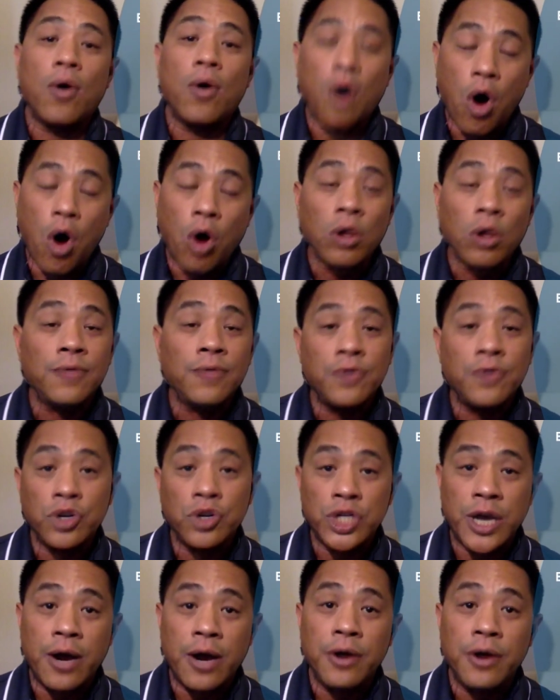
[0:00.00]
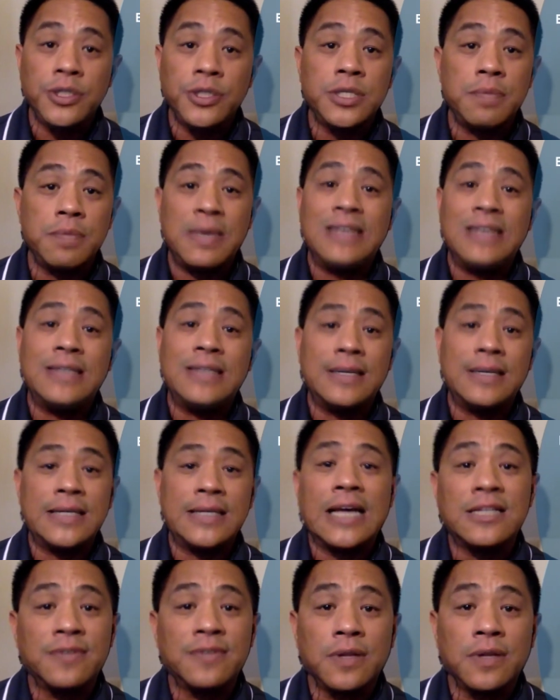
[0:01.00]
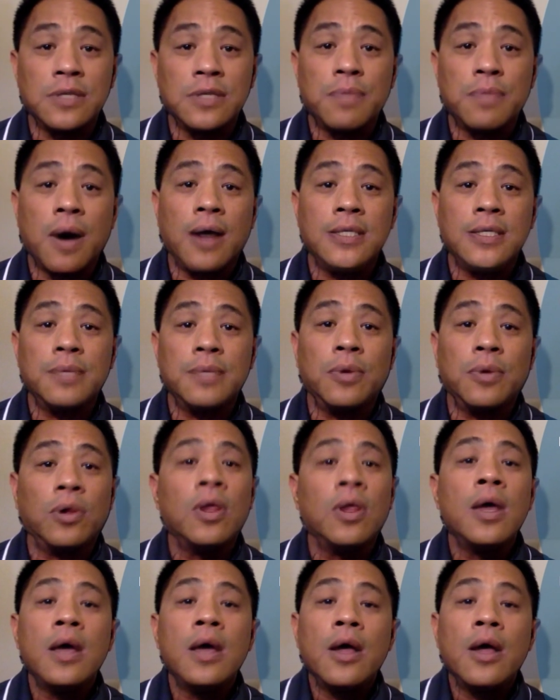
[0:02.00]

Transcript: all of your chairs to be as successful as possible.